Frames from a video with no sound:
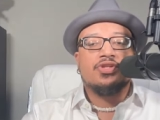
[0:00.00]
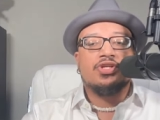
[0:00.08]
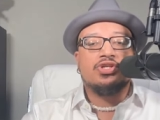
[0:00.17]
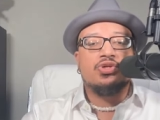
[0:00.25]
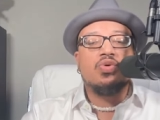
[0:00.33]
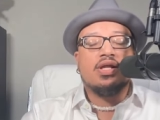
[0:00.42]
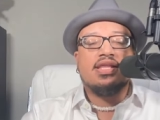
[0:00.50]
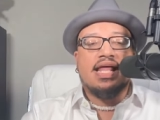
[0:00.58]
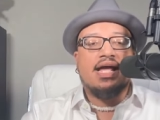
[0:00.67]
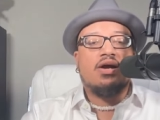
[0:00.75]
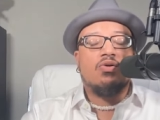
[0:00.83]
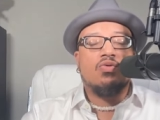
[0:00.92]
You
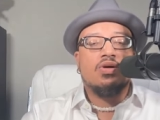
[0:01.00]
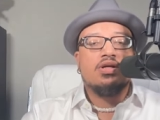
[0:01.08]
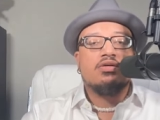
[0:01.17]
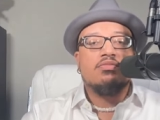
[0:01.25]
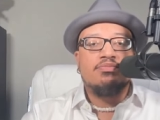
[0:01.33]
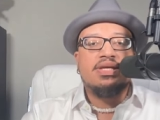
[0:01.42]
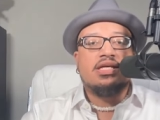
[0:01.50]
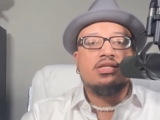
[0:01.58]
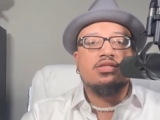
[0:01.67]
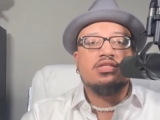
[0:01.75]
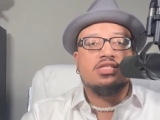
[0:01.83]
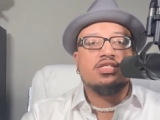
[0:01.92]
allow
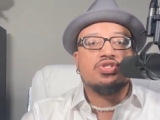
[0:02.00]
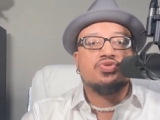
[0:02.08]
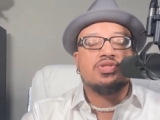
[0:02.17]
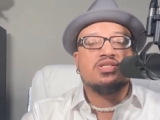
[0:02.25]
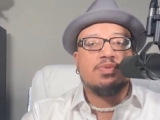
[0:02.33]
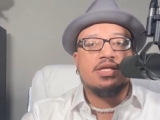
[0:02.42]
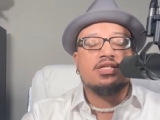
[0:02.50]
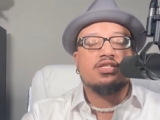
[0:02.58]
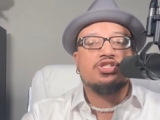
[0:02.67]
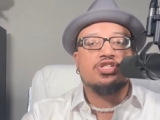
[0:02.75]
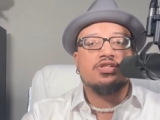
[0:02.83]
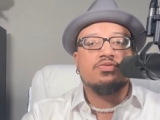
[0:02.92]
men to
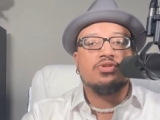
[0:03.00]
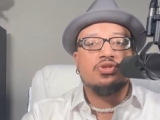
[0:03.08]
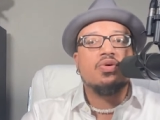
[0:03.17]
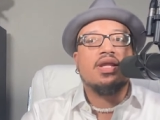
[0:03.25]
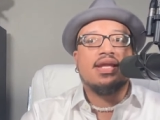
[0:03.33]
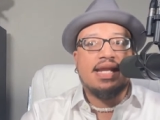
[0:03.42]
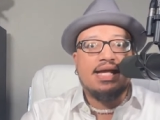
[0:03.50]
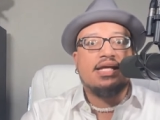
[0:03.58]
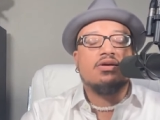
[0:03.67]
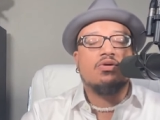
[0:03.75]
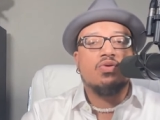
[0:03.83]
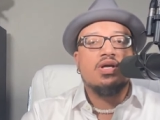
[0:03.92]
disrespect you. You
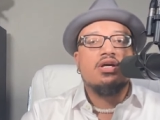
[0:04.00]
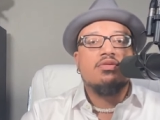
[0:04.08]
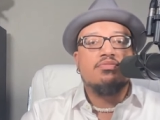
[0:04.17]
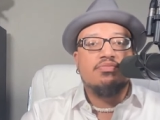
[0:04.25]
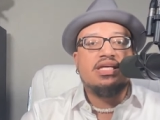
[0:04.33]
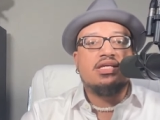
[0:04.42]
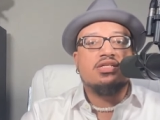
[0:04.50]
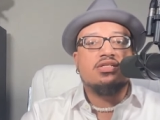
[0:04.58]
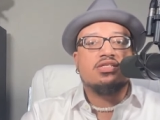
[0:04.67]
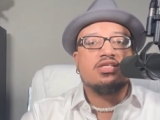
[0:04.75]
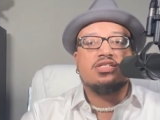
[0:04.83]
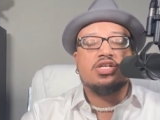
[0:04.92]
allow men
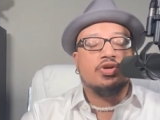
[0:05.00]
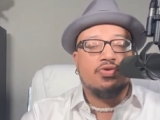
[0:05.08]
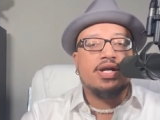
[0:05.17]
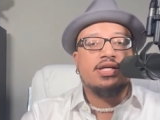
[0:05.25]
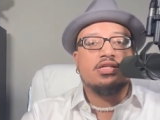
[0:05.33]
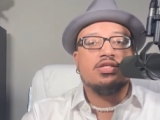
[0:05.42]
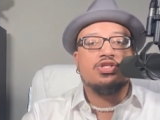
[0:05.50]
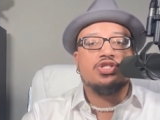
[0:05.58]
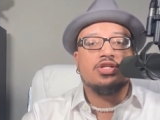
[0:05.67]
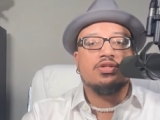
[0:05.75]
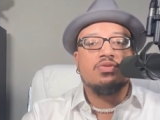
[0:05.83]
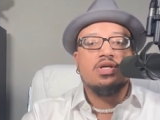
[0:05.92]
to degrade
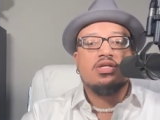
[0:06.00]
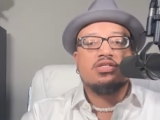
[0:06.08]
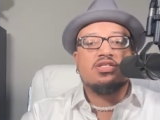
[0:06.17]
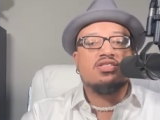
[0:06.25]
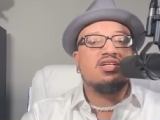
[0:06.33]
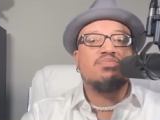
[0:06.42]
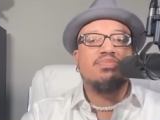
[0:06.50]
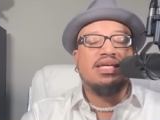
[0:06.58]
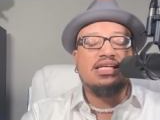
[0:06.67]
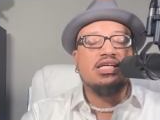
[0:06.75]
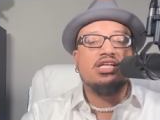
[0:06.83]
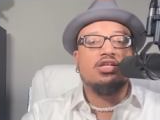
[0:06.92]
you, to
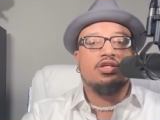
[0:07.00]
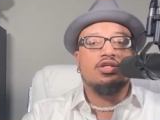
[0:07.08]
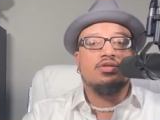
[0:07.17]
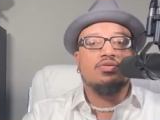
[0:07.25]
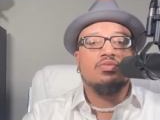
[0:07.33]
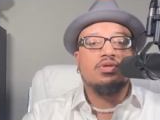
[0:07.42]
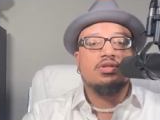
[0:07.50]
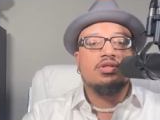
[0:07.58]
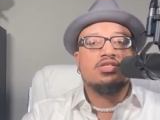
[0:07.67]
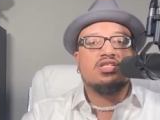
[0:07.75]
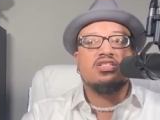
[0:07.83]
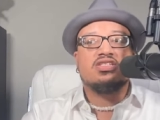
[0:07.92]
demean you,
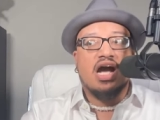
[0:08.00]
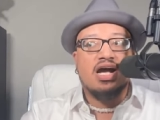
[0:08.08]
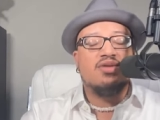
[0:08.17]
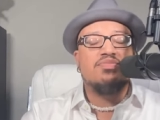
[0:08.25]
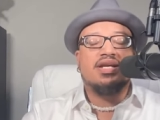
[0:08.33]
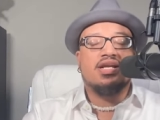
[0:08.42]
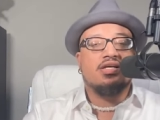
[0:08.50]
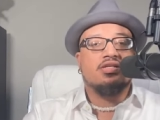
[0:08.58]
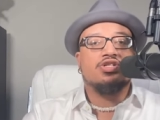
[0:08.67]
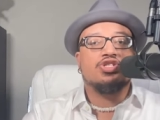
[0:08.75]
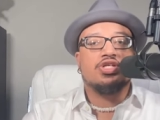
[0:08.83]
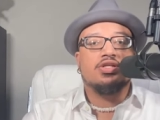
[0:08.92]
to
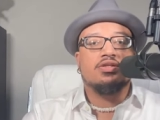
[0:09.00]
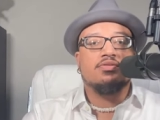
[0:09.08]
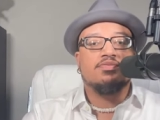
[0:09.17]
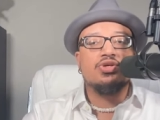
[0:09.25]
dominate you.